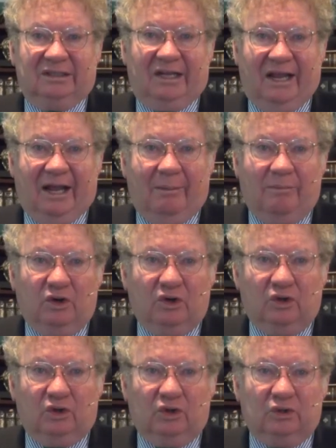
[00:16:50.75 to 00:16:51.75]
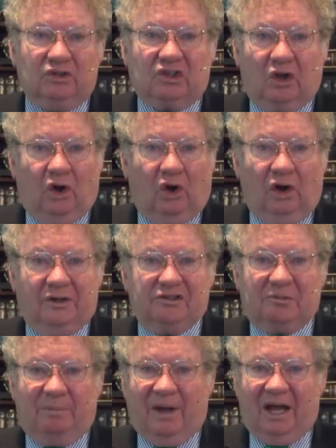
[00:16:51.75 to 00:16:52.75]
Tammuz
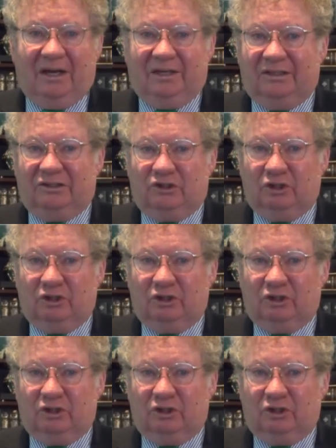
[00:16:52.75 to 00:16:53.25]
corresponded